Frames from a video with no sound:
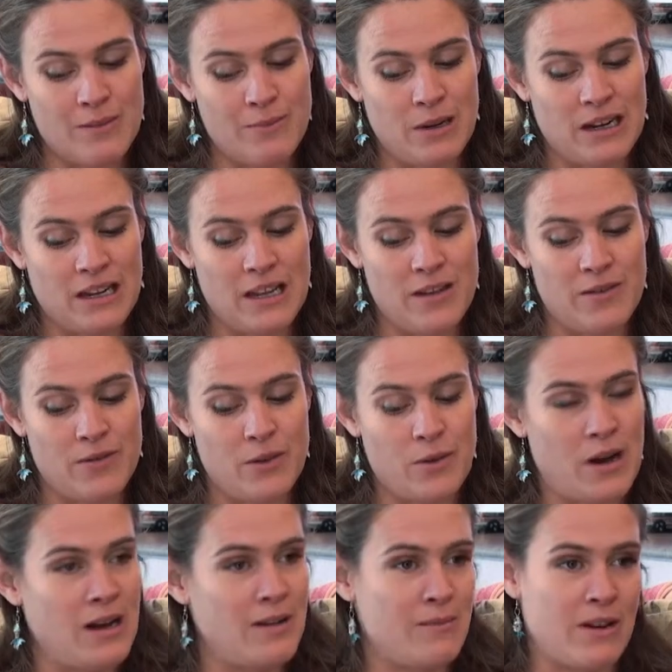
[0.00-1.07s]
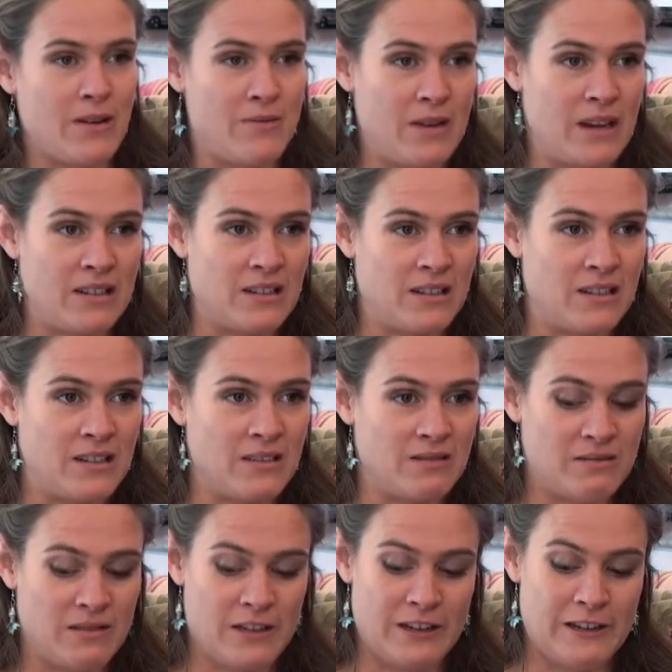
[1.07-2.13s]
really believe you are Mary Magdalene.
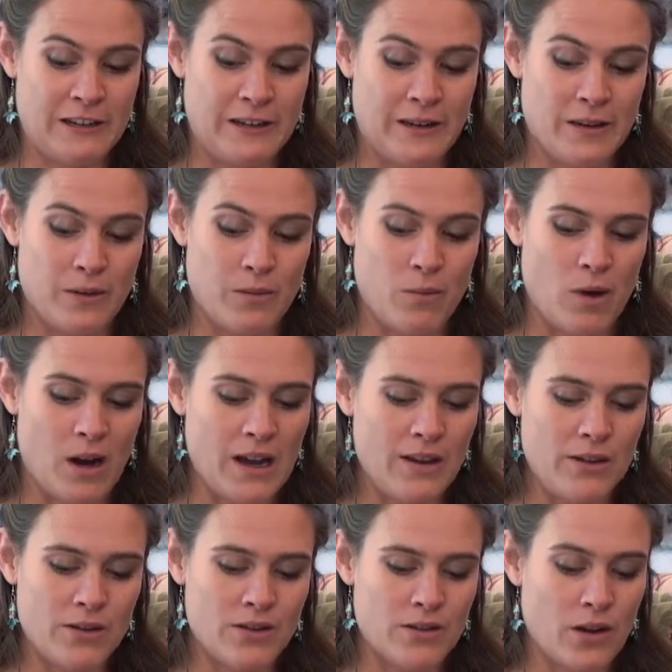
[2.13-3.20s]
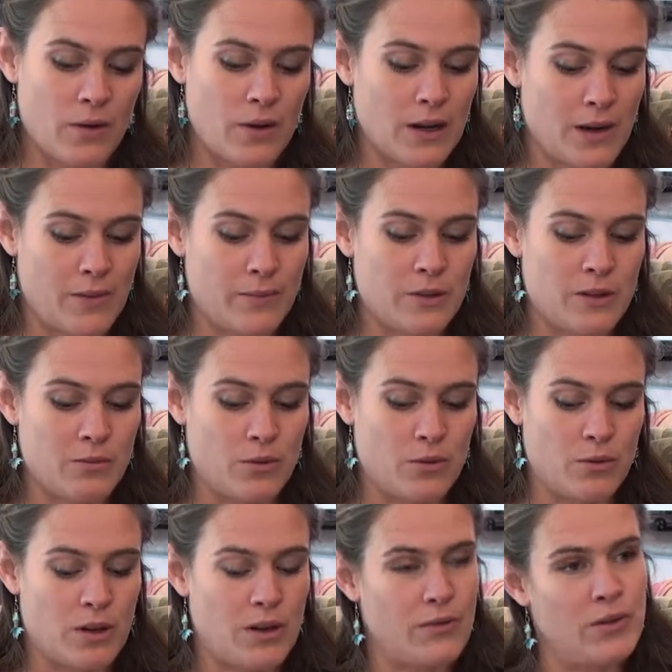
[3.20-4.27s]
Why are you so
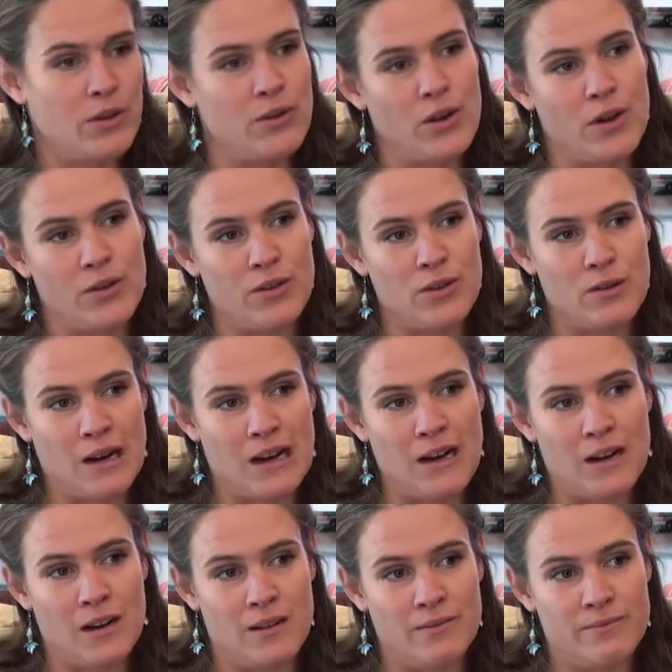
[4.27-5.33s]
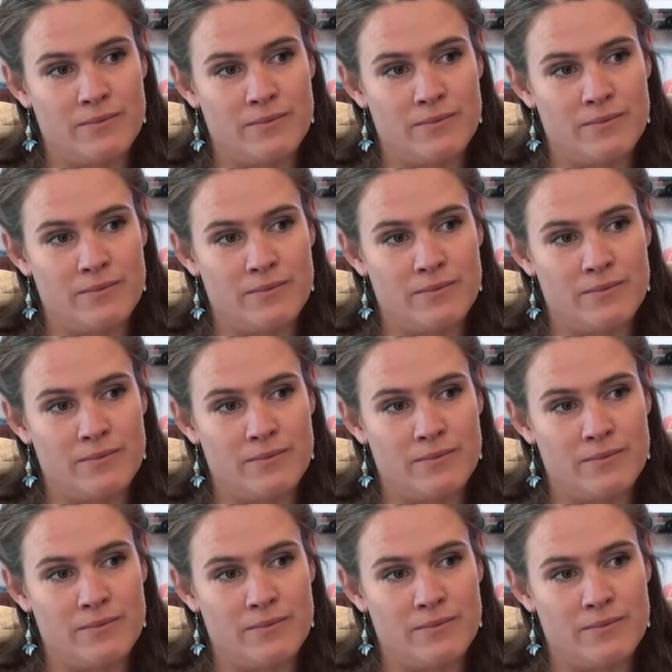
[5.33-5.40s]
uncomfortable if you know you are